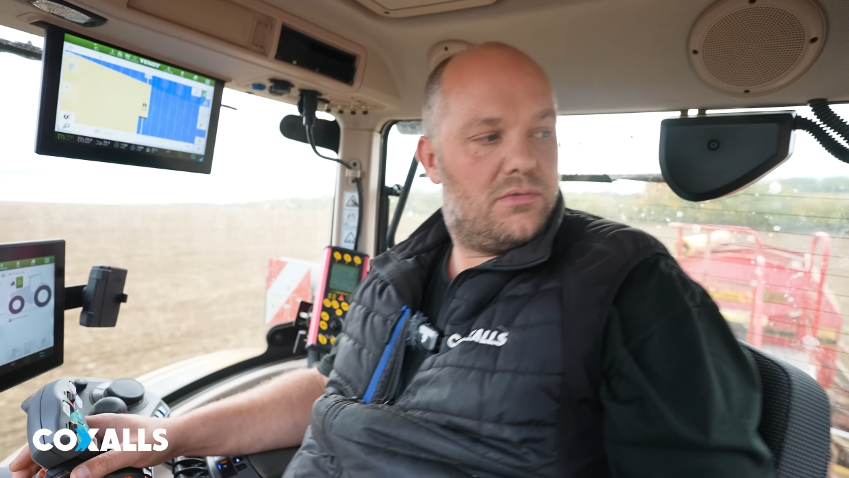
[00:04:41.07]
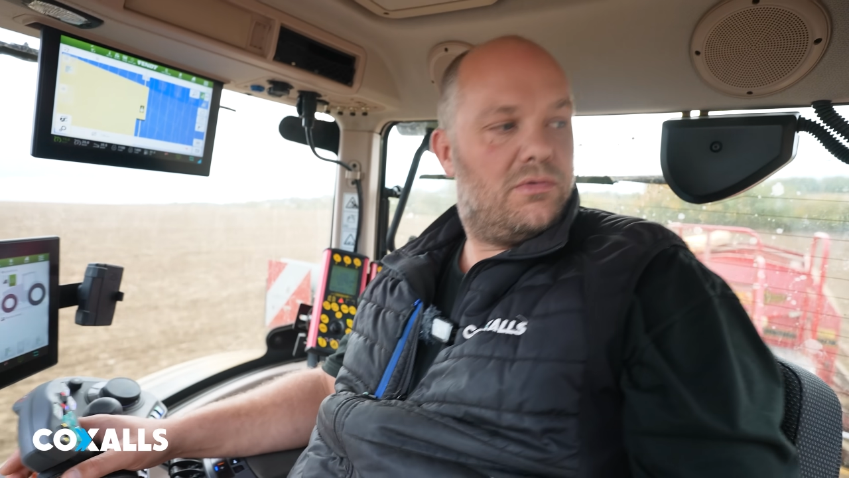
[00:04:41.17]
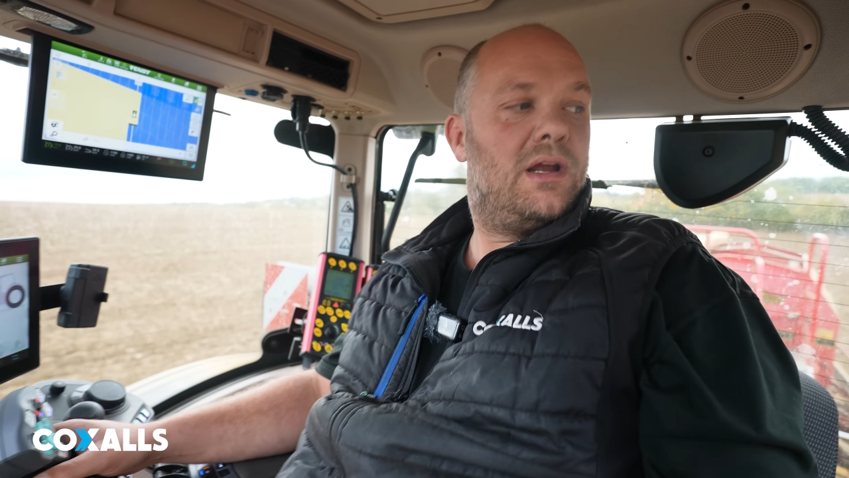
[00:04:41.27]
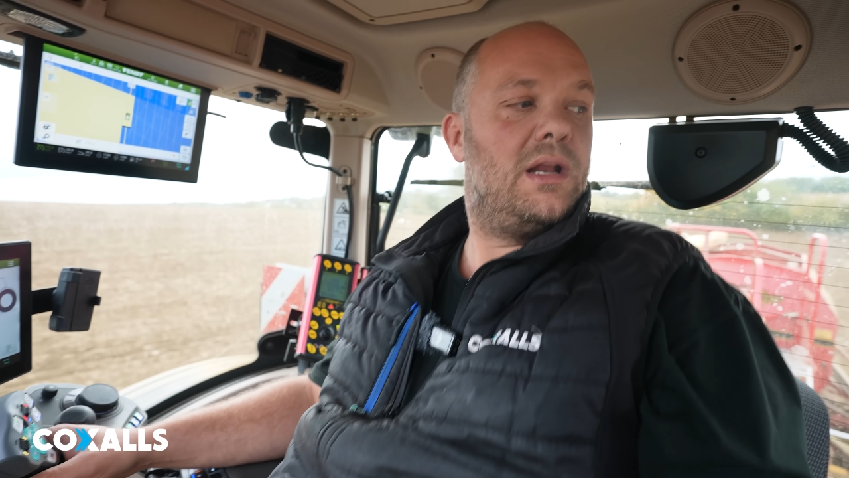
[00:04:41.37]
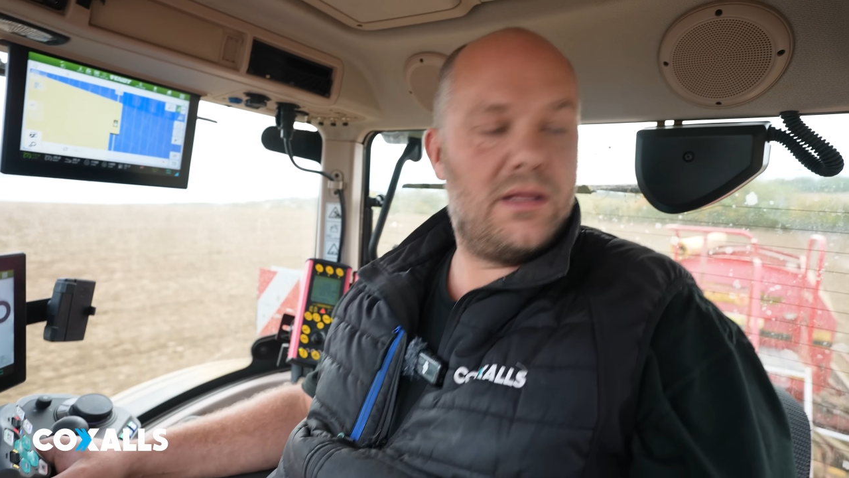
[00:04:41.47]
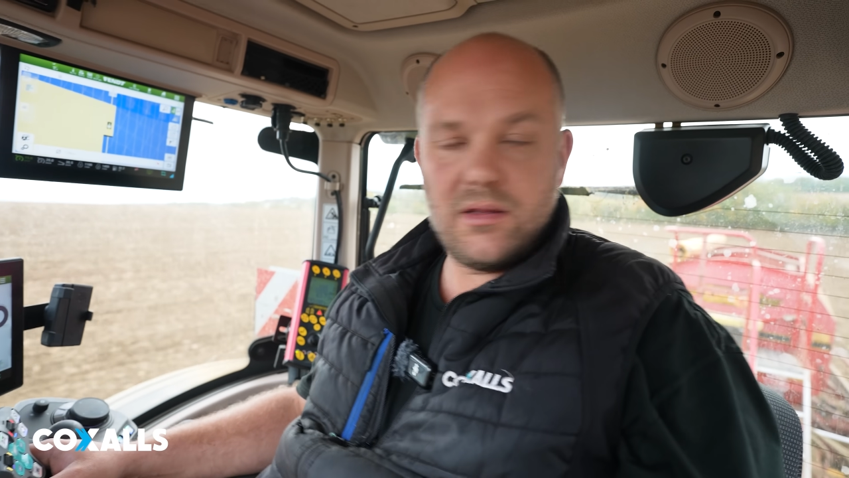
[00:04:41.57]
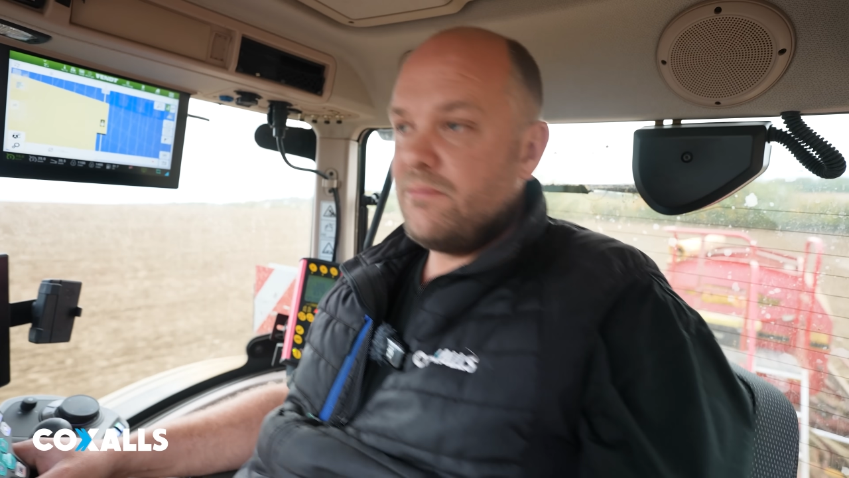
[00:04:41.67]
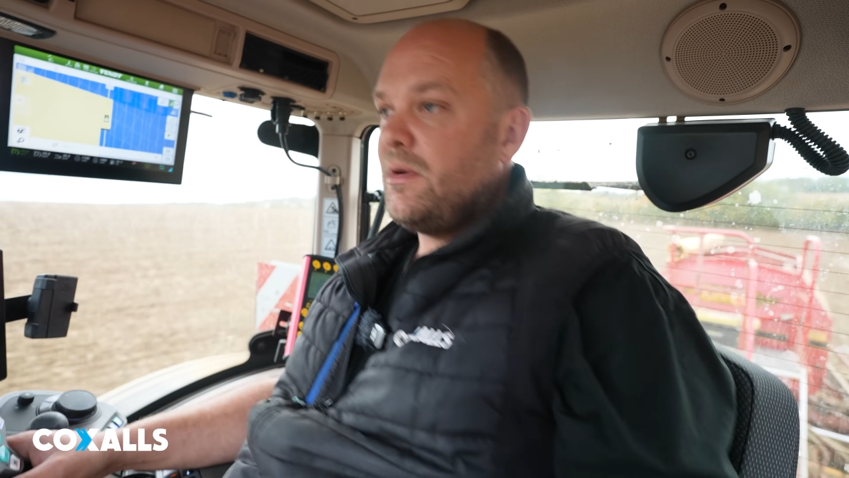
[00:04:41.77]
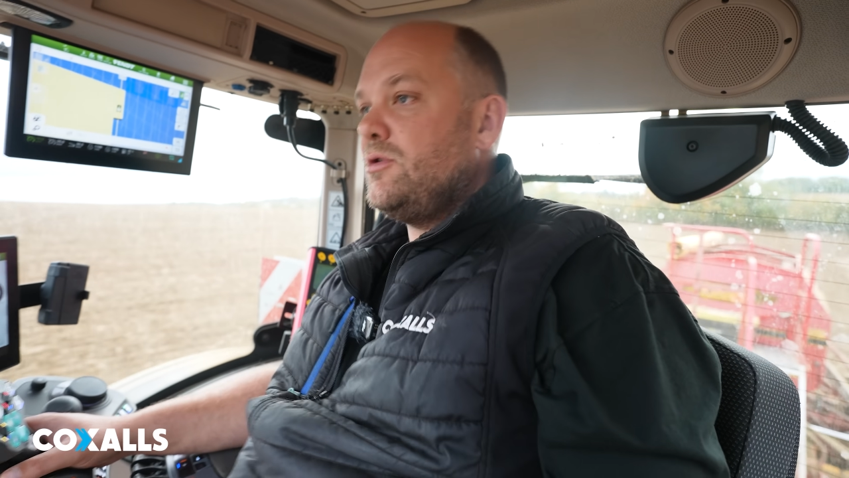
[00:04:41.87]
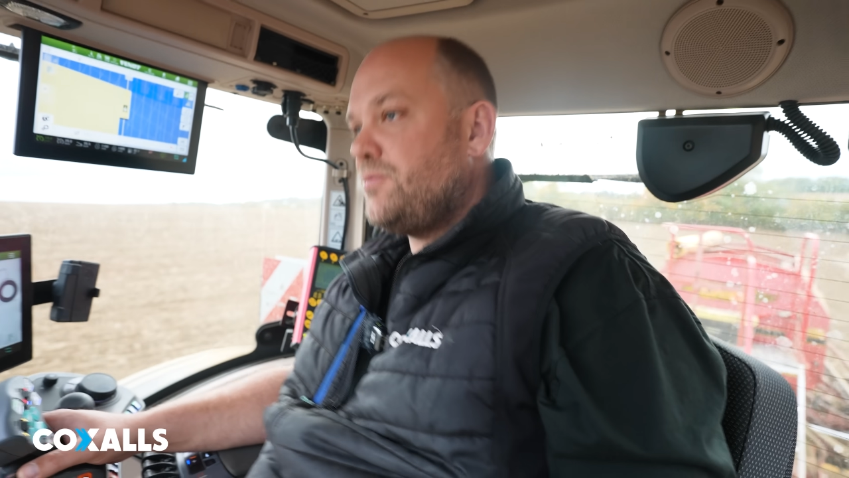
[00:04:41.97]
really,
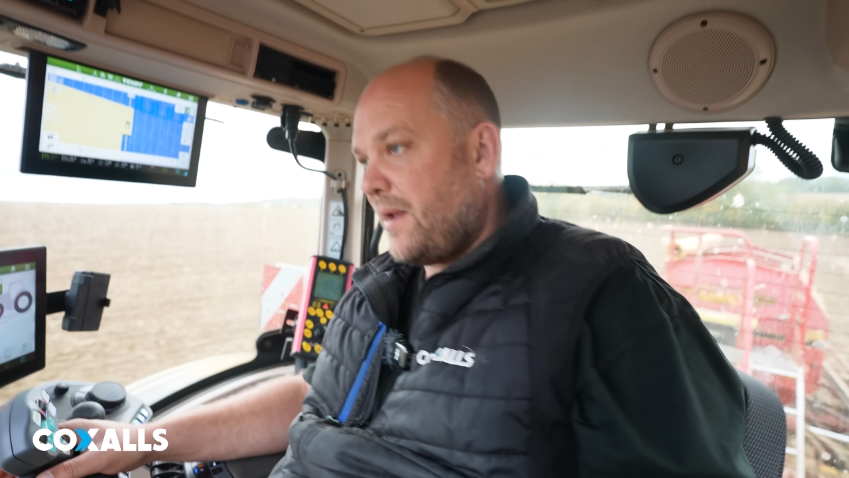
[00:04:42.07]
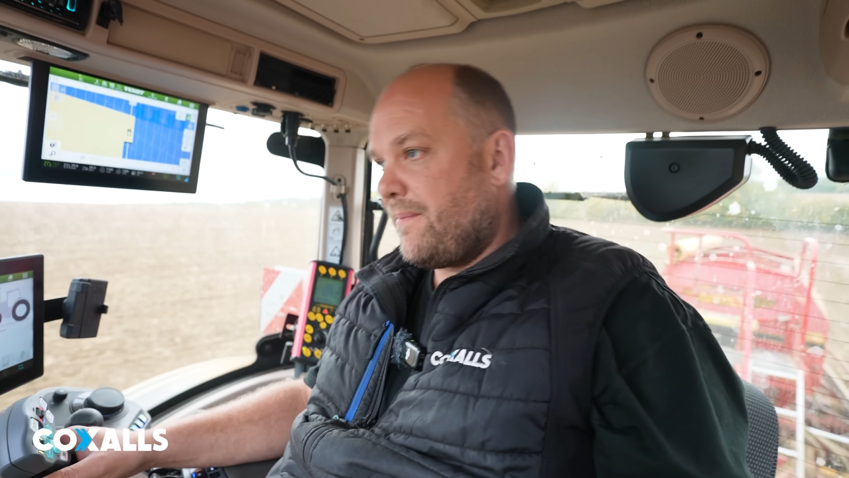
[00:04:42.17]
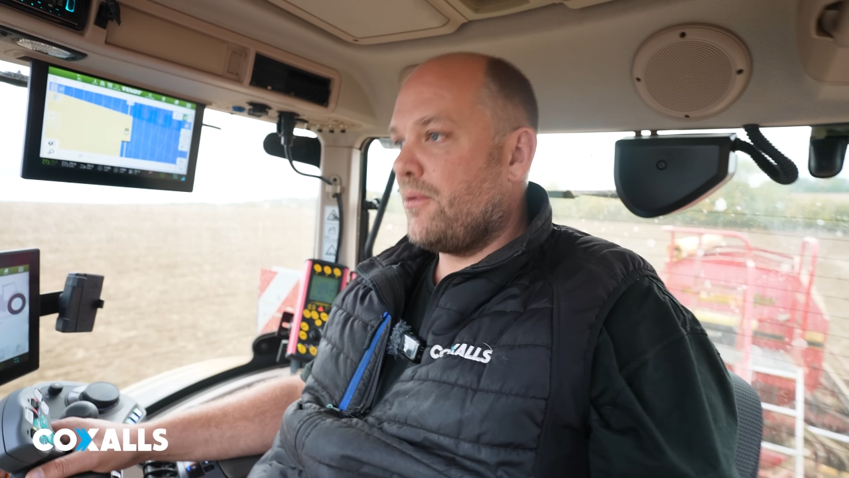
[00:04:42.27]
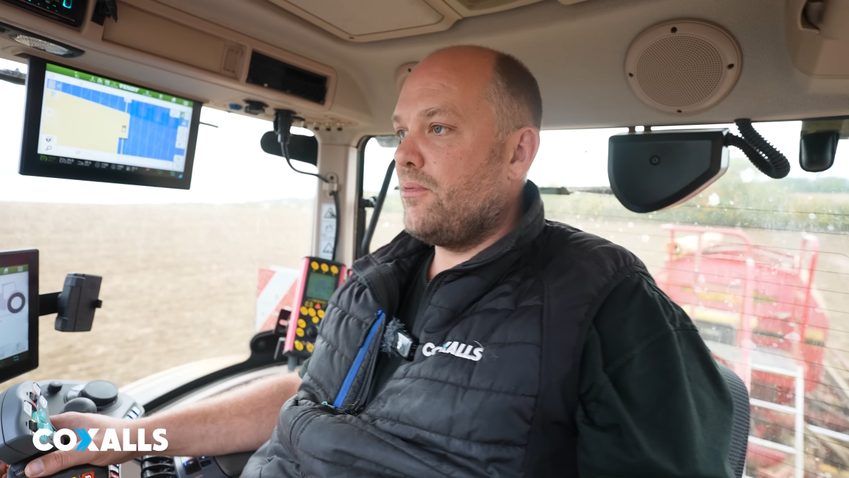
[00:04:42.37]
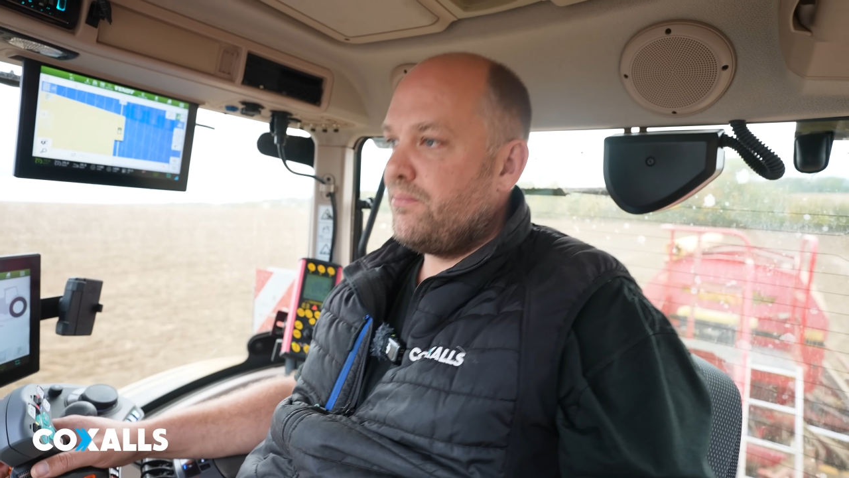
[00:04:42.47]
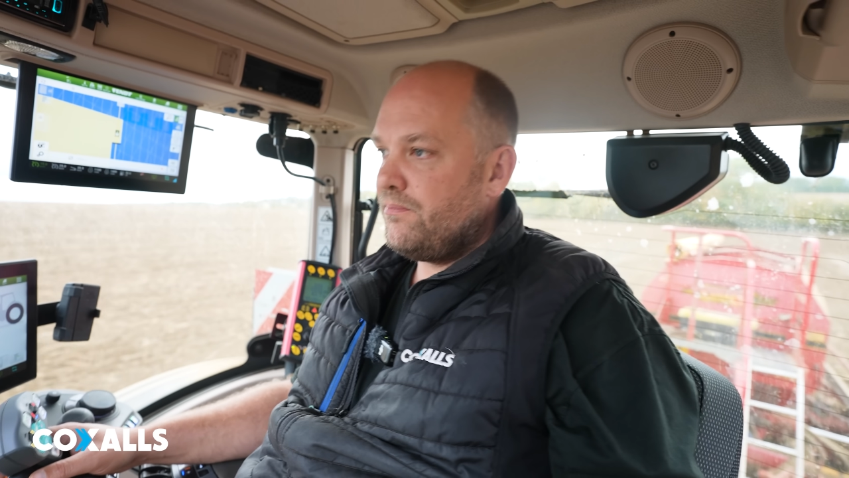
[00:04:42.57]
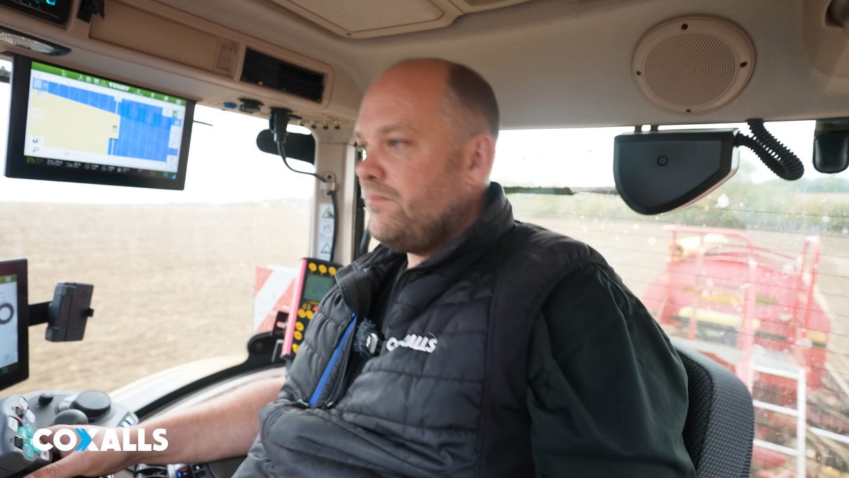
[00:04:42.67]
than most people.